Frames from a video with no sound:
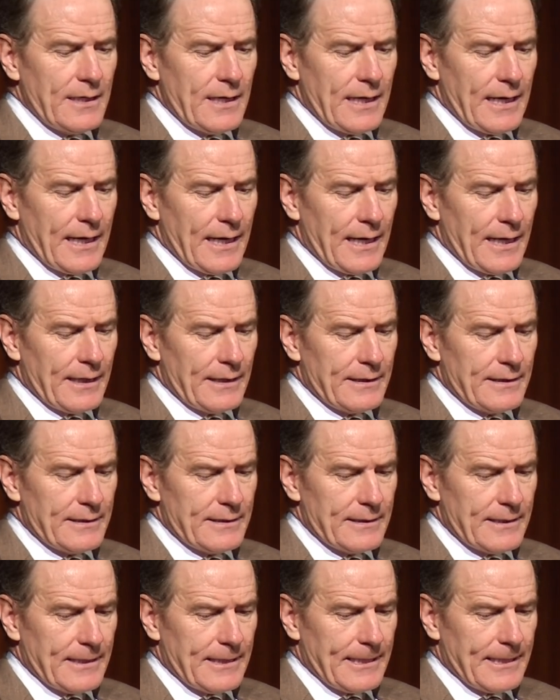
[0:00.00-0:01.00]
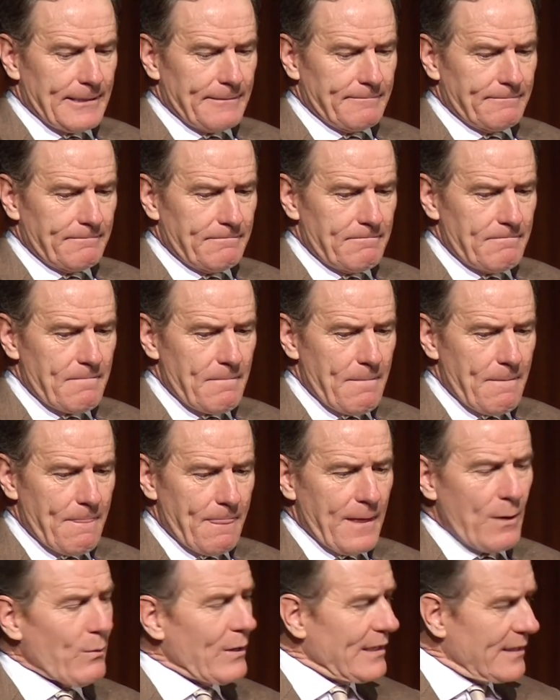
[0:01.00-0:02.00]
And, um,
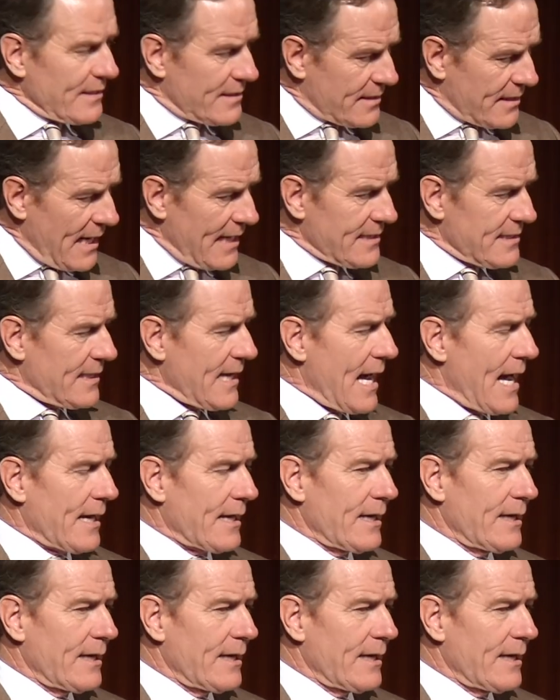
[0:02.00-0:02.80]
and we discussed that.